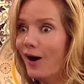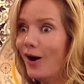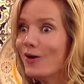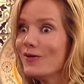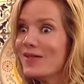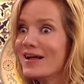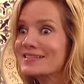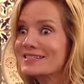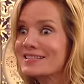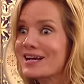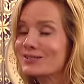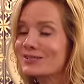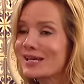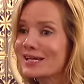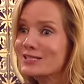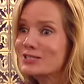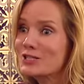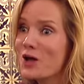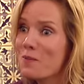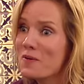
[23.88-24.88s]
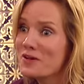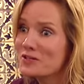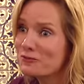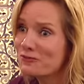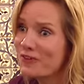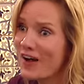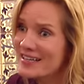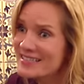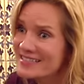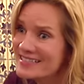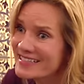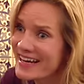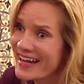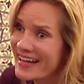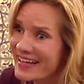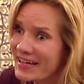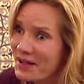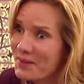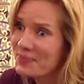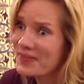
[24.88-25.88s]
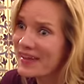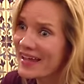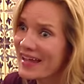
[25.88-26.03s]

Oh, that sounds like so much fun, Stink.